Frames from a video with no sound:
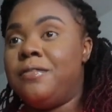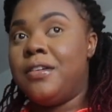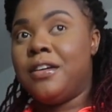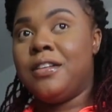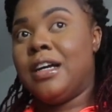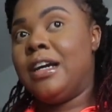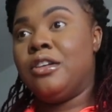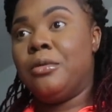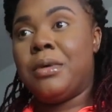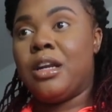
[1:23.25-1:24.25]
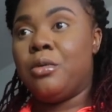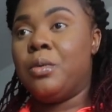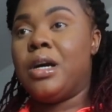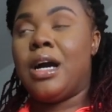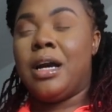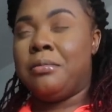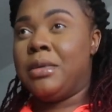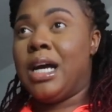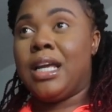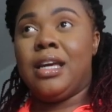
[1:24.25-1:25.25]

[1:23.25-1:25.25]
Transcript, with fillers: Feel like no matter what, I'm not